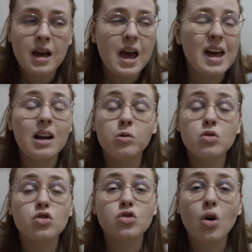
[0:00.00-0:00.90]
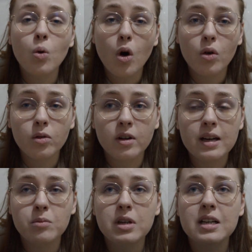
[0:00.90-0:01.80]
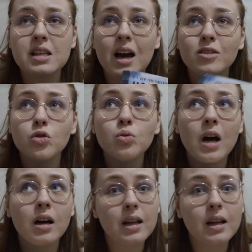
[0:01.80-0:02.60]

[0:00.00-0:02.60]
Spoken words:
And I was so over it because I do not